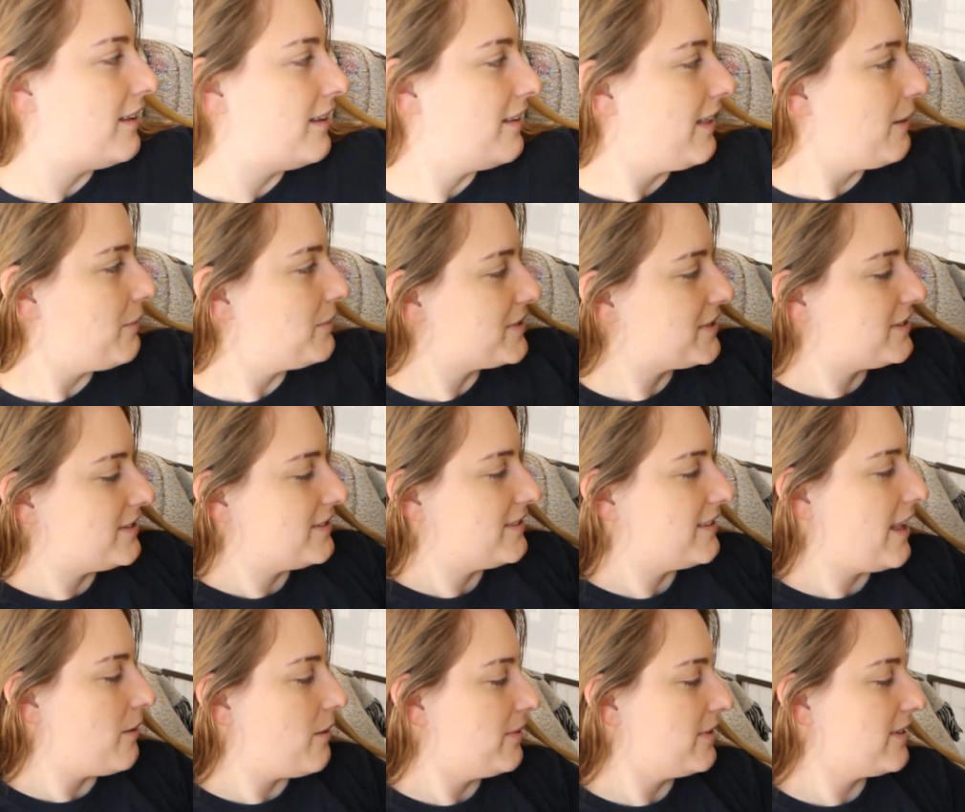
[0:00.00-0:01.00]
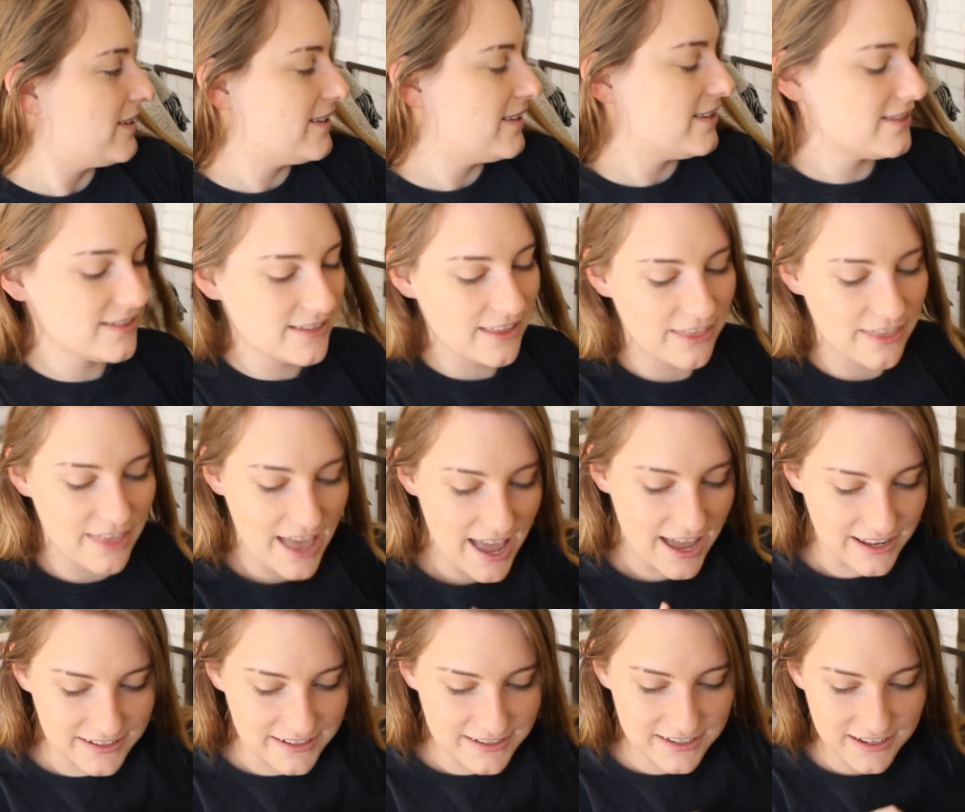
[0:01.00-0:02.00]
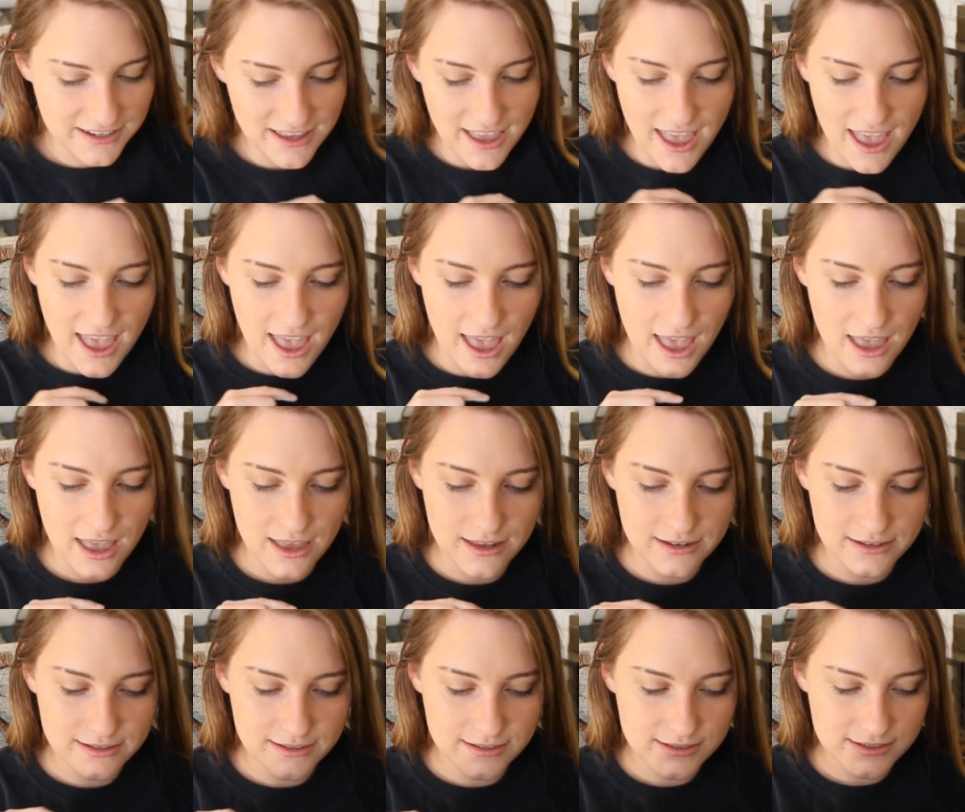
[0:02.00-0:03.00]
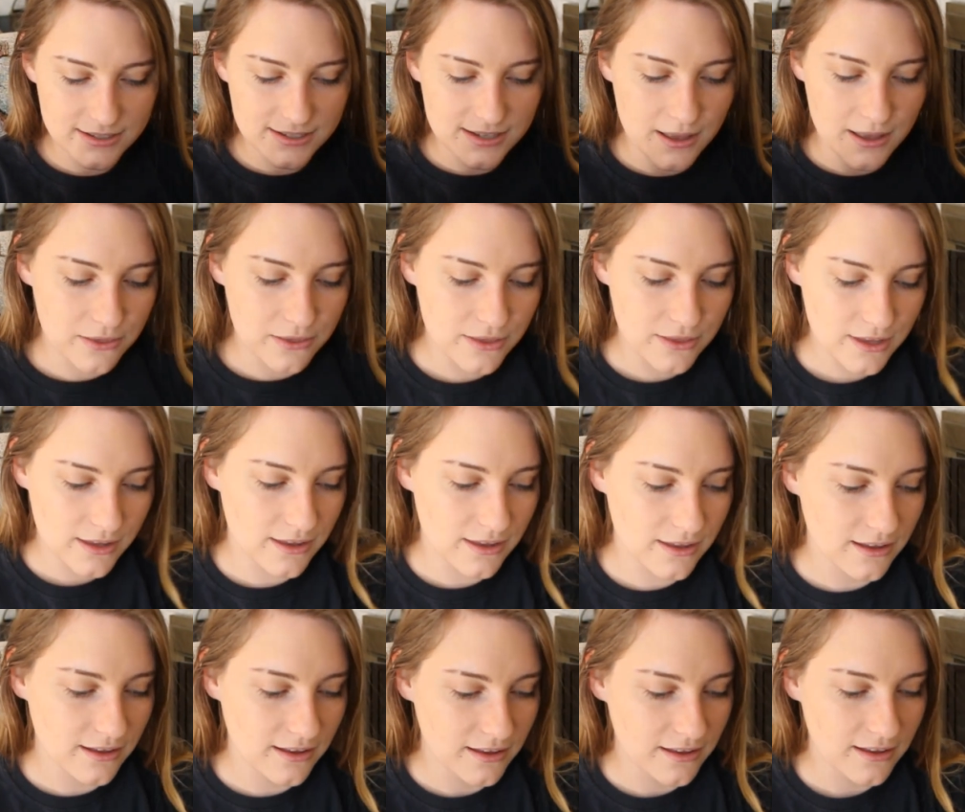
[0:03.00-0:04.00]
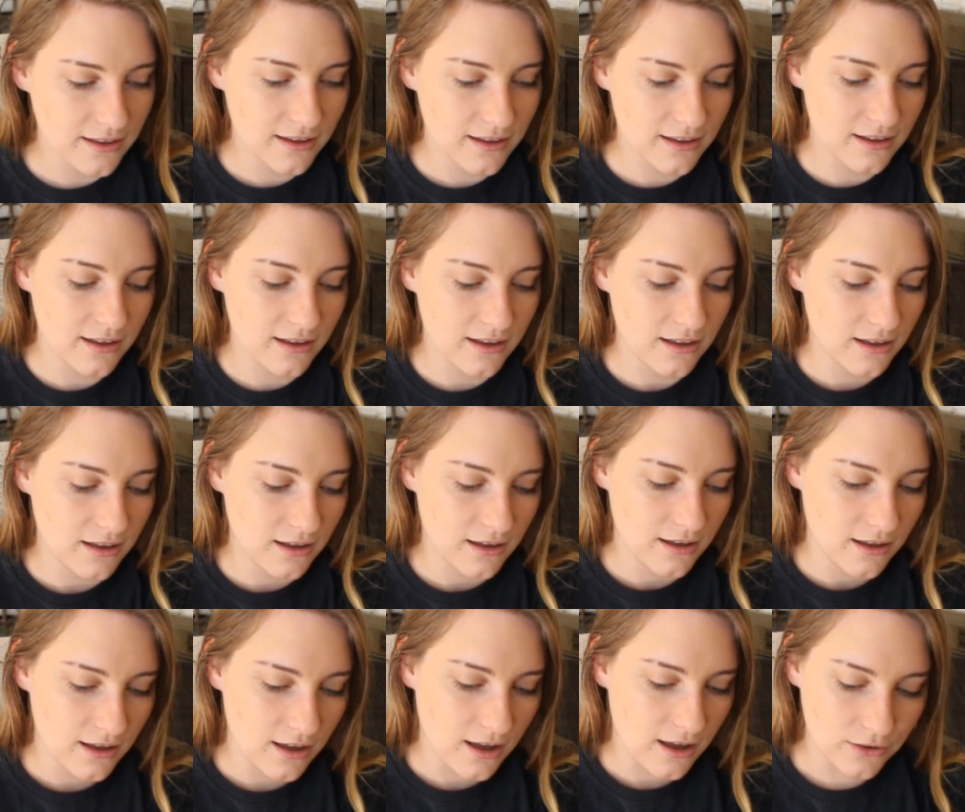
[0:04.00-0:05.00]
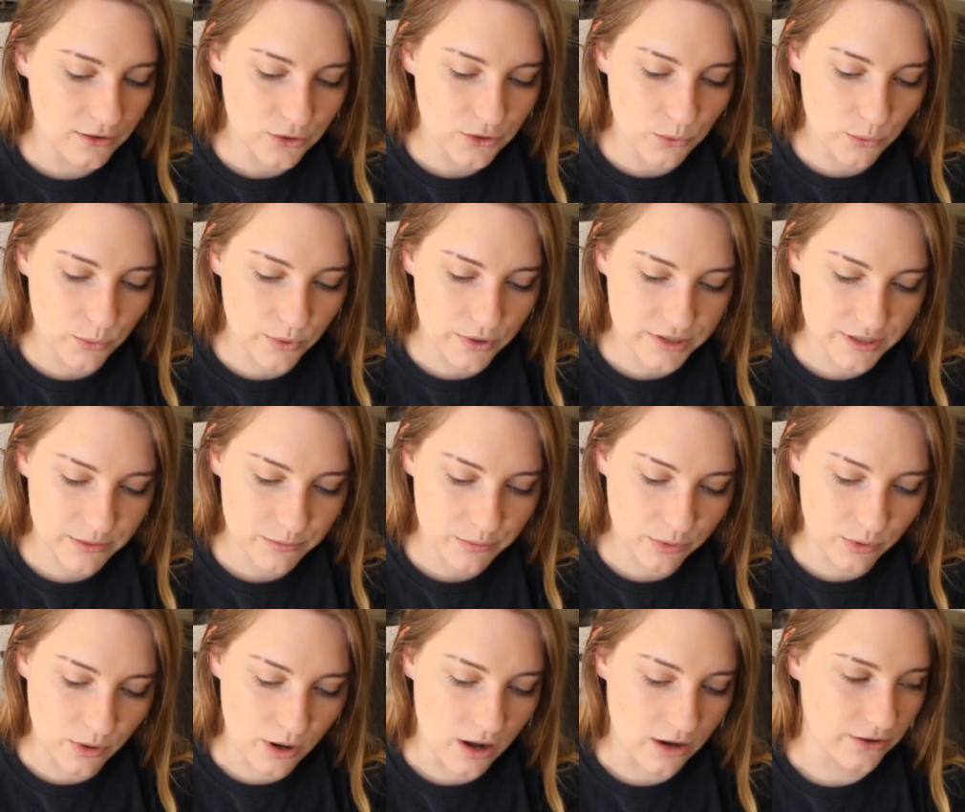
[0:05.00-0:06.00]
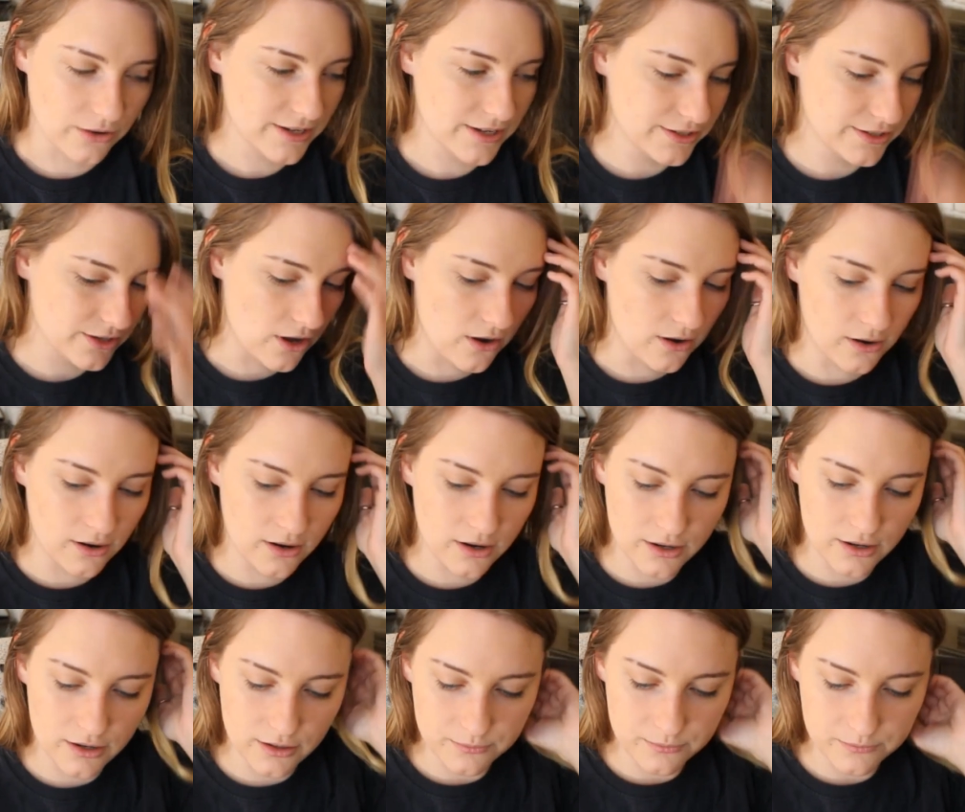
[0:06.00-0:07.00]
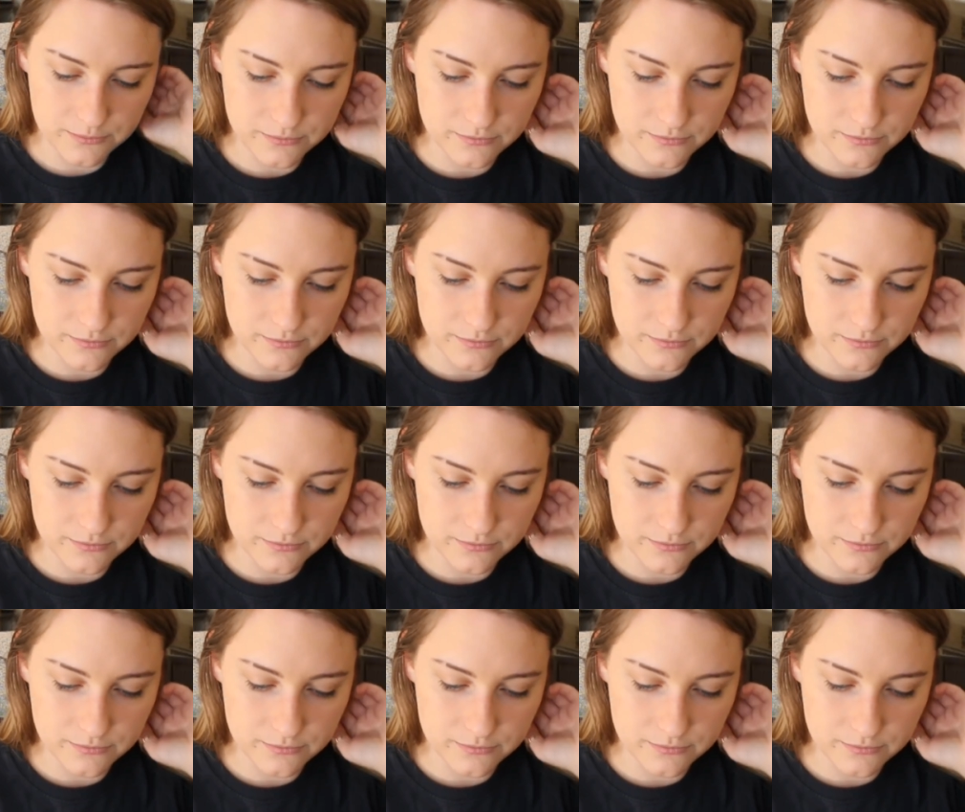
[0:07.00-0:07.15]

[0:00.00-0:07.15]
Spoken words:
that one is that. And the other works in progress are,